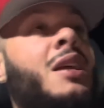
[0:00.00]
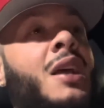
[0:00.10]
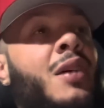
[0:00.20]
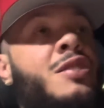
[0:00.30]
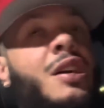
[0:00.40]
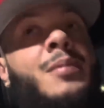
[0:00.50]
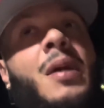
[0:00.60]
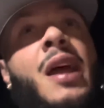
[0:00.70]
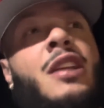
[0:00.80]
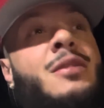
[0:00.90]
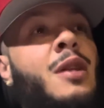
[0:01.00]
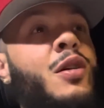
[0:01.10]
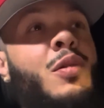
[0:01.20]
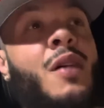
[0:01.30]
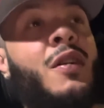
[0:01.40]
It was good management, or
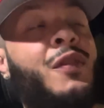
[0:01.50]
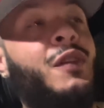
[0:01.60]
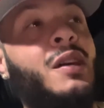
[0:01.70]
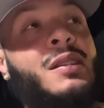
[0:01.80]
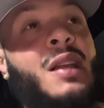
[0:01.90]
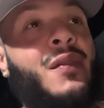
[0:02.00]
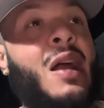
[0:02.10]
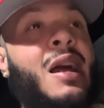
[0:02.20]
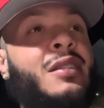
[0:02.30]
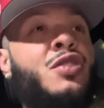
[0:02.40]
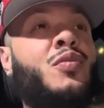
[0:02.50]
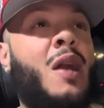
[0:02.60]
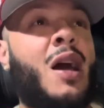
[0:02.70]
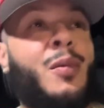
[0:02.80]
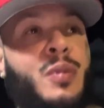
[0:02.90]
whoever the fuck never had this
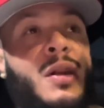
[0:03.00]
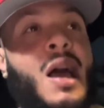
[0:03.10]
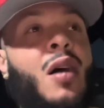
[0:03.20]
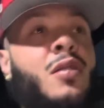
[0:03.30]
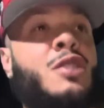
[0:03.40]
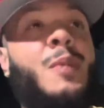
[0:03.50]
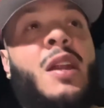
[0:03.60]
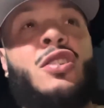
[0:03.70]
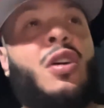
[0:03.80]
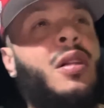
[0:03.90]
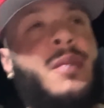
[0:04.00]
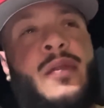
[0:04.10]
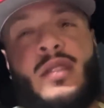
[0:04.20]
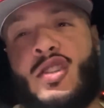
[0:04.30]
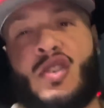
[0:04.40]
round put out, or Spanish Harlem
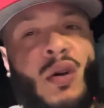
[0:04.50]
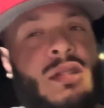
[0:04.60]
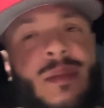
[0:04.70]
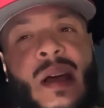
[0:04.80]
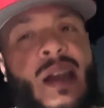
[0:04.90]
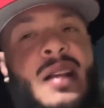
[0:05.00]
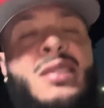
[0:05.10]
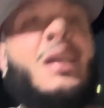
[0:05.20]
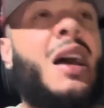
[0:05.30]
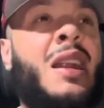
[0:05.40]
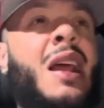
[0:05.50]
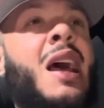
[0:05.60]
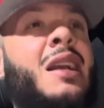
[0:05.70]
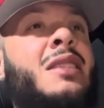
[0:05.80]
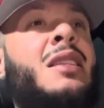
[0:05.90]
never really talked about it outside of
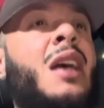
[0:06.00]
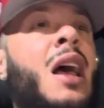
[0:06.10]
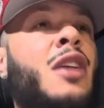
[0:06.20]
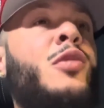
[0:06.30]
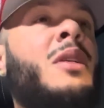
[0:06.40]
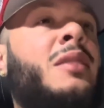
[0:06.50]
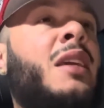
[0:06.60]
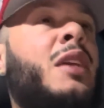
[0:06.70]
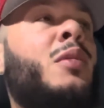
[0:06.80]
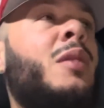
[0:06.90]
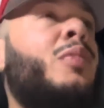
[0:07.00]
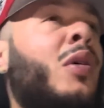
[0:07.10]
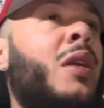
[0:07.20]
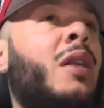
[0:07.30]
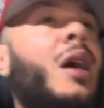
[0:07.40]
that, because you would have think he would have
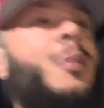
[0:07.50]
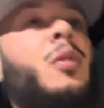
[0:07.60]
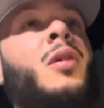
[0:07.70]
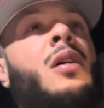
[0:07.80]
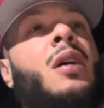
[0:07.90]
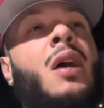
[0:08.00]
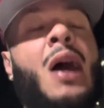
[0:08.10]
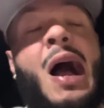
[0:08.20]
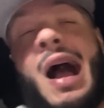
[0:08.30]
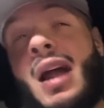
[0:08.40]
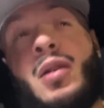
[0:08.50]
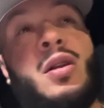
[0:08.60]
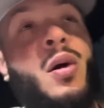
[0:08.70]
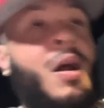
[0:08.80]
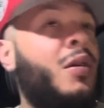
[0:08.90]
brought it up, or I don't
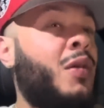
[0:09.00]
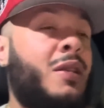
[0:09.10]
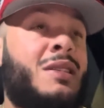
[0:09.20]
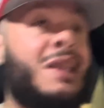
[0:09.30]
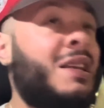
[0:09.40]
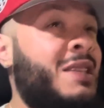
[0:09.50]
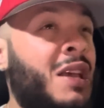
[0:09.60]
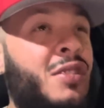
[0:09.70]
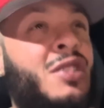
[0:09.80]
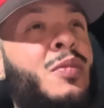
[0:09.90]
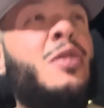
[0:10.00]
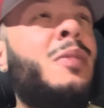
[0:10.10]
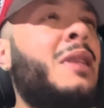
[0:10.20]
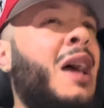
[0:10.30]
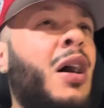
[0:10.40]
know the details, because when you
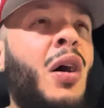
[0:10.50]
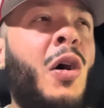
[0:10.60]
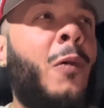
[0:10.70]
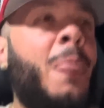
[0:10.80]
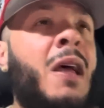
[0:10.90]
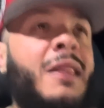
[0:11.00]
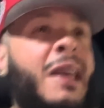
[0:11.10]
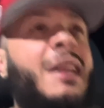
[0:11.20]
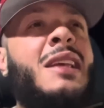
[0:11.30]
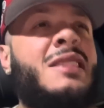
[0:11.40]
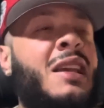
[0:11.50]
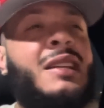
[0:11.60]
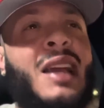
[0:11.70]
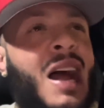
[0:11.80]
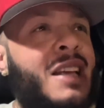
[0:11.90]
be like, oh, like, he didn't say
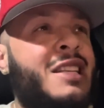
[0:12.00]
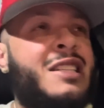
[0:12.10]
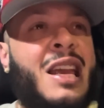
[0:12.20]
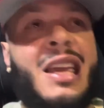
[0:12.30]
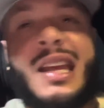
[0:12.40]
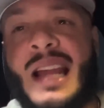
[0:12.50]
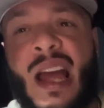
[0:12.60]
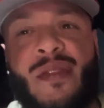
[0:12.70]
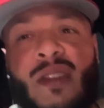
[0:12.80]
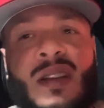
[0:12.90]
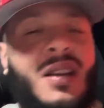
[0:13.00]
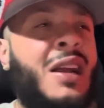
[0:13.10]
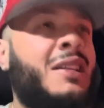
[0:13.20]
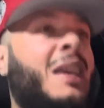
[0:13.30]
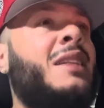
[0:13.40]
they got it shaken after,
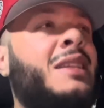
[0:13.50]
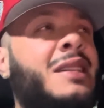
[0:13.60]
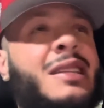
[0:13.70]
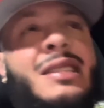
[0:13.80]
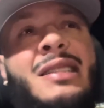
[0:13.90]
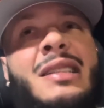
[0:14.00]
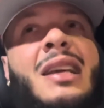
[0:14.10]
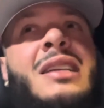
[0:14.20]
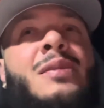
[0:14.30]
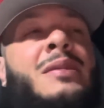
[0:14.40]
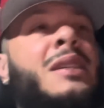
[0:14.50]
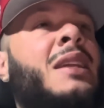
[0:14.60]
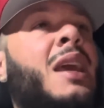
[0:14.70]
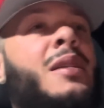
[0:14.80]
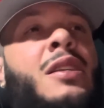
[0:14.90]
they did this and this, did it
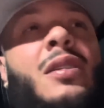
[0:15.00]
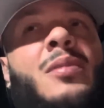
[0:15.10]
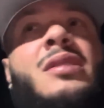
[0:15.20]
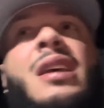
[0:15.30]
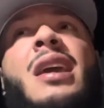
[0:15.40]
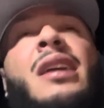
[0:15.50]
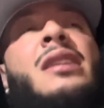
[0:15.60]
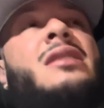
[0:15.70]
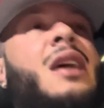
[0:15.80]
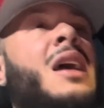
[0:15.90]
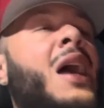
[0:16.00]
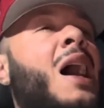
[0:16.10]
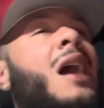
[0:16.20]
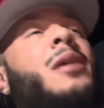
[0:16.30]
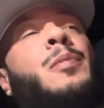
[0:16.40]
get, you know what I'm saying? Because, like,
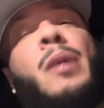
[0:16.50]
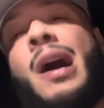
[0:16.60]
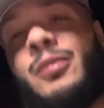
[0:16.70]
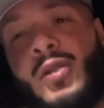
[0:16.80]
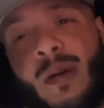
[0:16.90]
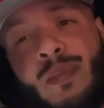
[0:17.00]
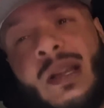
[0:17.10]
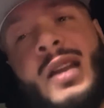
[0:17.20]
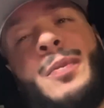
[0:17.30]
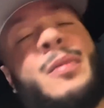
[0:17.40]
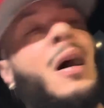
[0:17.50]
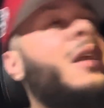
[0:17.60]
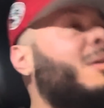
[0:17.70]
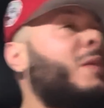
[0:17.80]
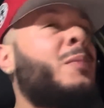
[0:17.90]
I done popped on plenty of people, I
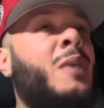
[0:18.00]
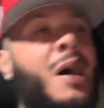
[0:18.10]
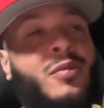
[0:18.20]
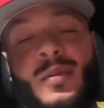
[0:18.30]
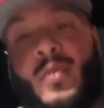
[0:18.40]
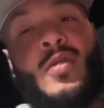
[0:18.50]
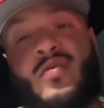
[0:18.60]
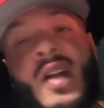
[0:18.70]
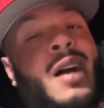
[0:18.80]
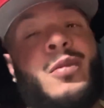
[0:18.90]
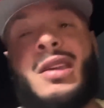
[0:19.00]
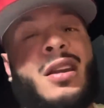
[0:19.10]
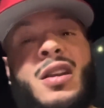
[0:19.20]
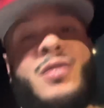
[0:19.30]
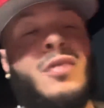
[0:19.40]
done been popped on, but we get
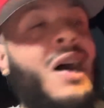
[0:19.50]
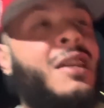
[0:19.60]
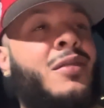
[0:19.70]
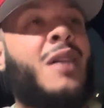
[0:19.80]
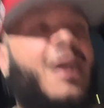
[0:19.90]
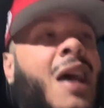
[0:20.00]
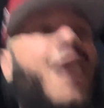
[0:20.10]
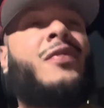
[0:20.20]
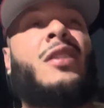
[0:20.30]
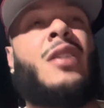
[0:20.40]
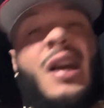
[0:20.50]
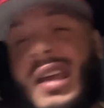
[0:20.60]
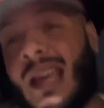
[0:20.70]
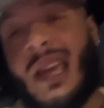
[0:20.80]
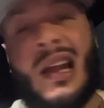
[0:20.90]
into rocking right after, you know, I
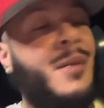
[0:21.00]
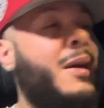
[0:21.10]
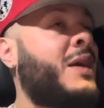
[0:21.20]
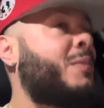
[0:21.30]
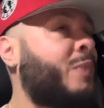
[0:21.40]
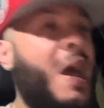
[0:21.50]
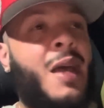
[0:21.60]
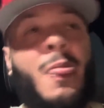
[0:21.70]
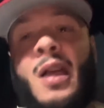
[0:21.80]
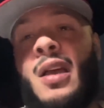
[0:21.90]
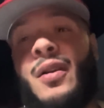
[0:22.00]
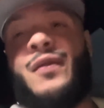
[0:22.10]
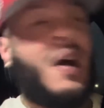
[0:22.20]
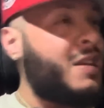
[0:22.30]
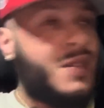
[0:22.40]
get hit, I'm hitting back,
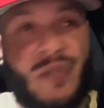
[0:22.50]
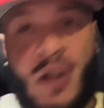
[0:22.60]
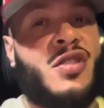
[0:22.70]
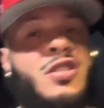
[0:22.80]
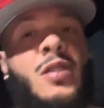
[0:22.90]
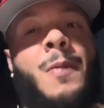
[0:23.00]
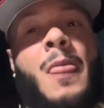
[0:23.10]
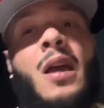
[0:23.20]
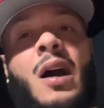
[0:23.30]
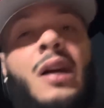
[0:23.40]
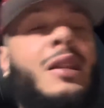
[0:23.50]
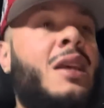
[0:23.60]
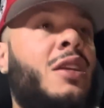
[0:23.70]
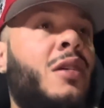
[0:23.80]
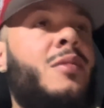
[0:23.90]
vice versa. You
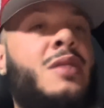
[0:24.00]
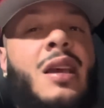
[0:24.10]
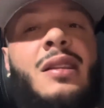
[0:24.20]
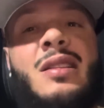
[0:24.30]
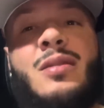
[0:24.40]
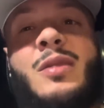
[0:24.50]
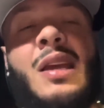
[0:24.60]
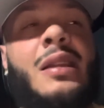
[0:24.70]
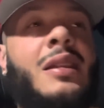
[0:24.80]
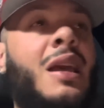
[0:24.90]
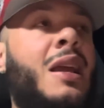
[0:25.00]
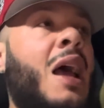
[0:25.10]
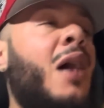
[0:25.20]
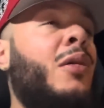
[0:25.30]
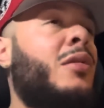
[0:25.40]
know what I'm saying? Let someone get laid
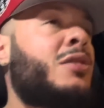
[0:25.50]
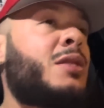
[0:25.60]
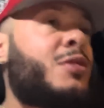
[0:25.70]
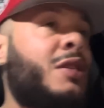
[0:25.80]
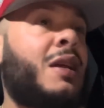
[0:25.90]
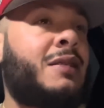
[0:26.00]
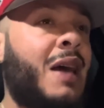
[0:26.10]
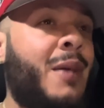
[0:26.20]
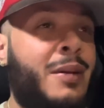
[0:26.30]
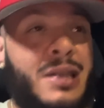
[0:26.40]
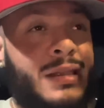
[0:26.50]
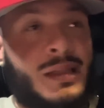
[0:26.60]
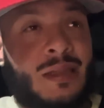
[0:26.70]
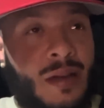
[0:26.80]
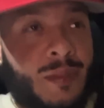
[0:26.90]
out or some shit like that, but
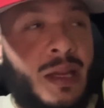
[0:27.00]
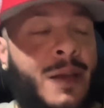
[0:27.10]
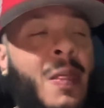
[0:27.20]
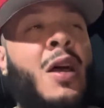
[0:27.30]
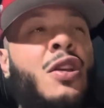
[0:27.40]
you know what I mean?